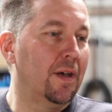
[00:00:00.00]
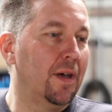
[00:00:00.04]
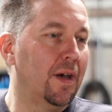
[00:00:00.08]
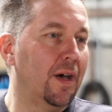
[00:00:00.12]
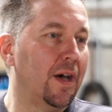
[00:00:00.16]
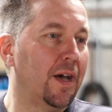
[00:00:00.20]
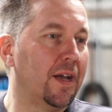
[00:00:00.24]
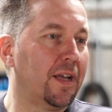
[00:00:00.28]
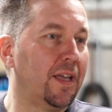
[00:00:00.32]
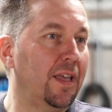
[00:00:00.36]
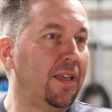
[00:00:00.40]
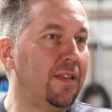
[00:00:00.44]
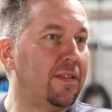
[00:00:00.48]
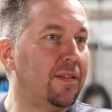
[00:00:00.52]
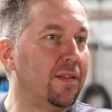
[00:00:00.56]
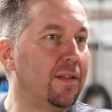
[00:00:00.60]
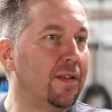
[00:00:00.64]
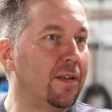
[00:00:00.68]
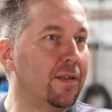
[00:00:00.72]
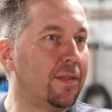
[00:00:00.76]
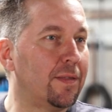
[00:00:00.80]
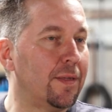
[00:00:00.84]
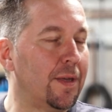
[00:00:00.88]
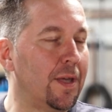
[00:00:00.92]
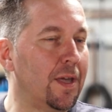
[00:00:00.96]
Giesen
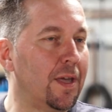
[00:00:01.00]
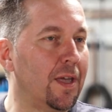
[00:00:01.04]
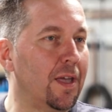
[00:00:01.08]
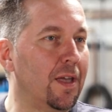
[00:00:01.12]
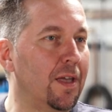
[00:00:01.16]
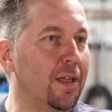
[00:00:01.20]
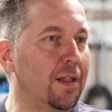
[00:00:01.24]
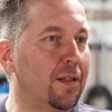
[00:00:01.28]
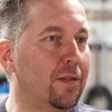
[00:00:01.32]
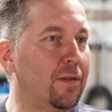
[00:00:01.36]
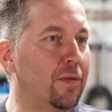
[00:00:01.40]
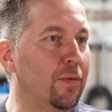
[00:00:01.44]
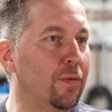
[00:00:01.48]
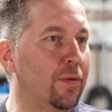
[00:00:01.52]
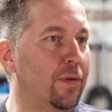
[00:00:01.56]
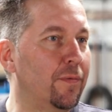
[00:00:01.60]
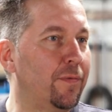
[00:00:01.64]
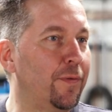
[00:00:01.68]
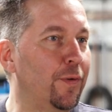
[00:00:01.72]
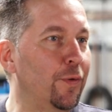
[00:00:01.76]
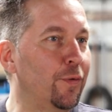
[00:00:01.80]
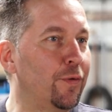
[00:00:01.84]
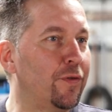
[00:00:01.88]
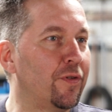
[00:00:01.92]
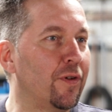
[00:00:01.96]
is thinking into the
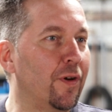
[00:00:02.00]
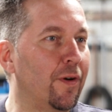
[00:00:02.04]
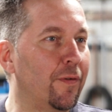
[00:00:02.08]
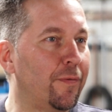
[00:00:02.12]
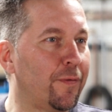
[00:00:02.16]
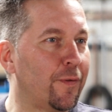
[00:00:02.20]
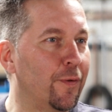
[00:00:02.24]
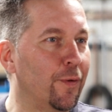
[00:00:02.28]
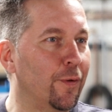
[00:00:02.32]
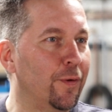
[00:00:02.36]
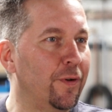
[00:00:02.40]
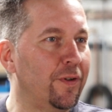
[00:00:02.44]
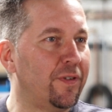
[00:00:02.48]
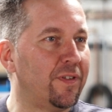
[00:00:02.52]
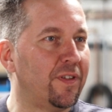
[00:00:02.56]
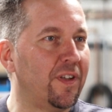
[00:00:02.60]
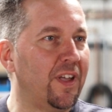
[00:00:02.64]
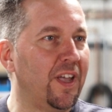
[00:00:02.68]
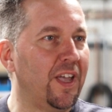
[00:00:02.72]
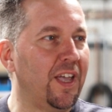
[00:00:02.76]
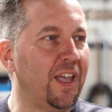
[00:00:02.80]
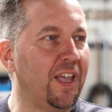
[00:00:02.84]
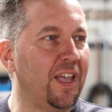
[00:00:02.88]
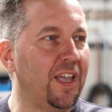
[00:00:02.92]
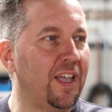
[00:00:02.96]
future, of course,
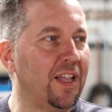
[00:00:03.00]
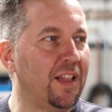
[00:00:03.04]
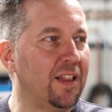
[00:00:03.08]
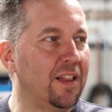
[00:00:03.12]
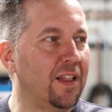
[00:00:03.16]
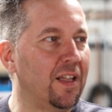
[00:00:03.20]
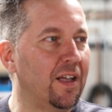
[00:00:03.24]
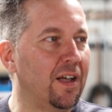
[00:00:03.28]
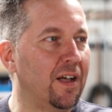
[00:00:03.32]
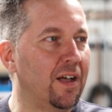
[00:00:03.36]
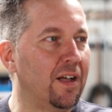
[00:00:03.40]
and